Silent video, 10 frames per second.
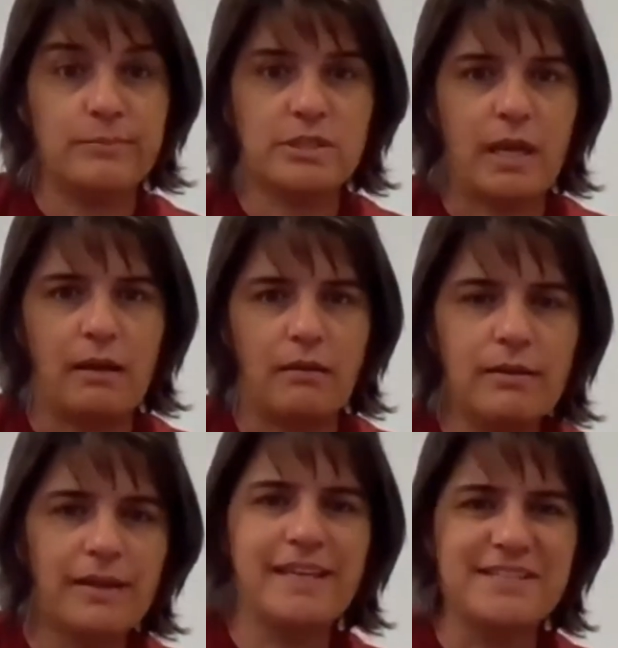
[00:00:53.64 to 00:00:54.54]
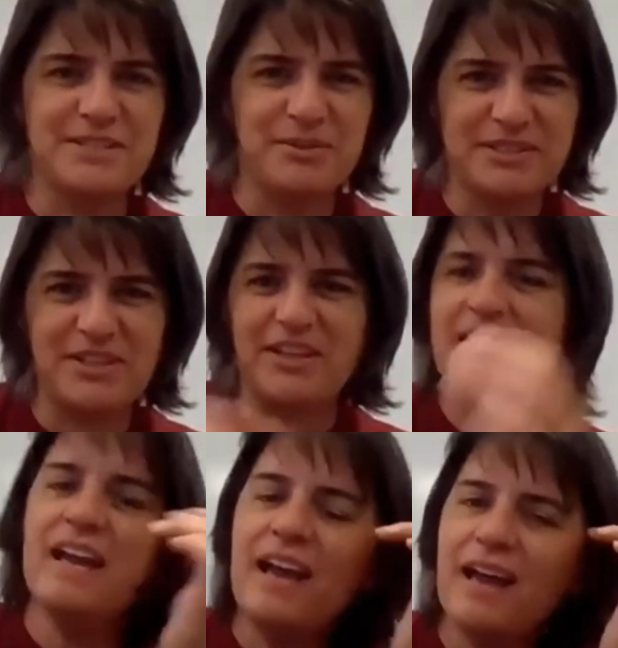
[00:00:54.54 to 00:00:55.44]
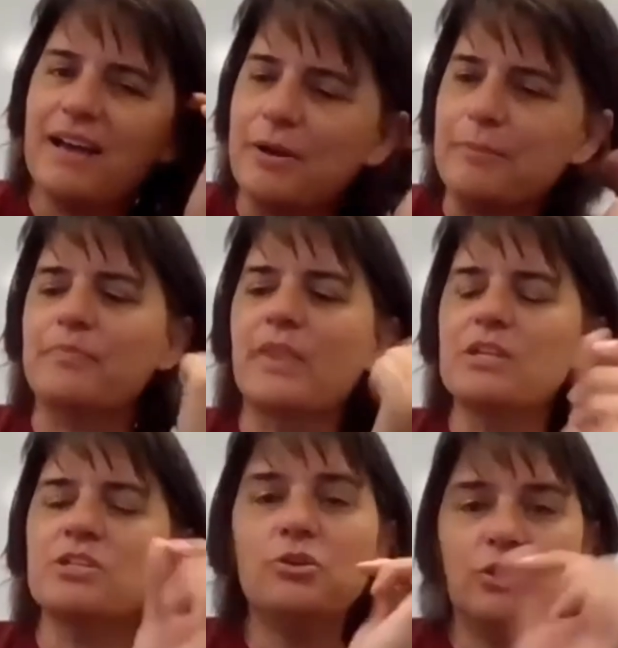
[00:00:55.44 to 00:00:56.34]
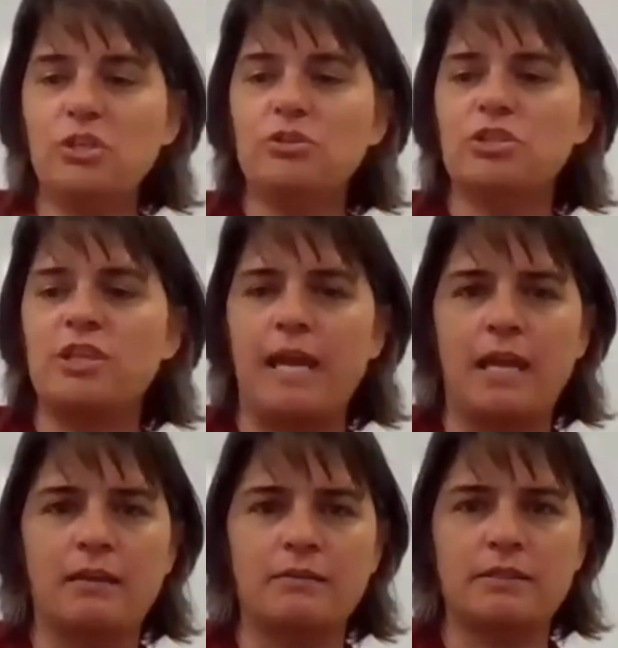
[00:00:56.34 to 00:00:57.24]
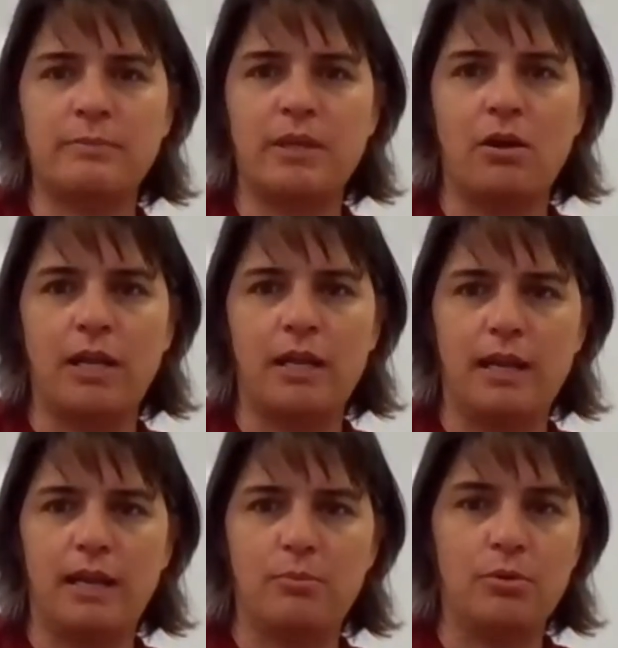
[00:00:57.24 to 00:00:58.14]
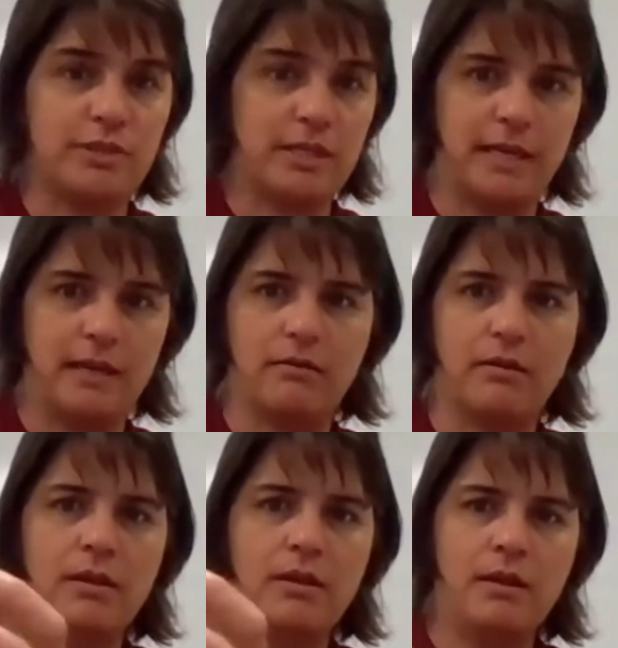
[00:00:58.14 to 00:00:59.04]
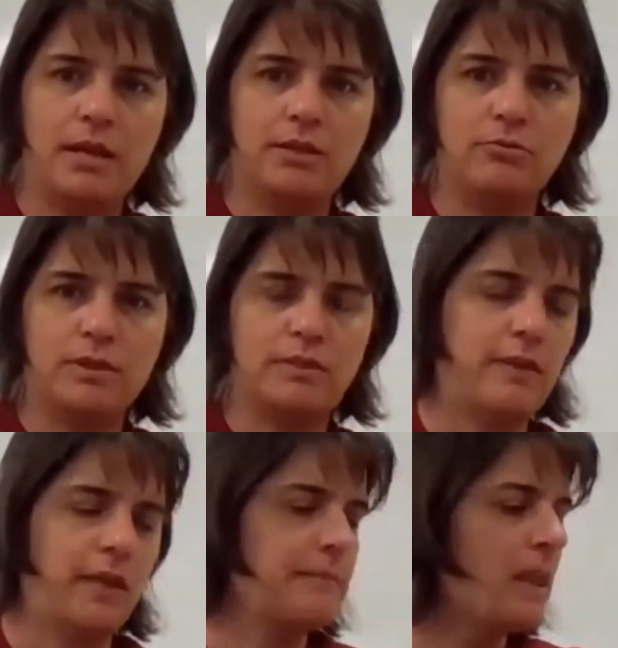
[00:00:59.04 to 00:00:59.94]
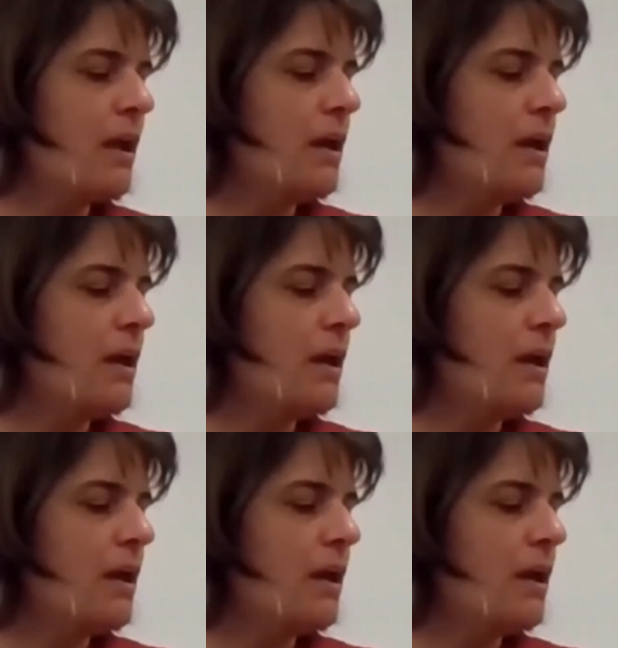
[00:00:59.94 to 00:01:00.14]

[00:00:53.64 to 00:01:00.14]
scale, I guess that's what it's called. So you just hang something on it and it pulls that down and you read the thing.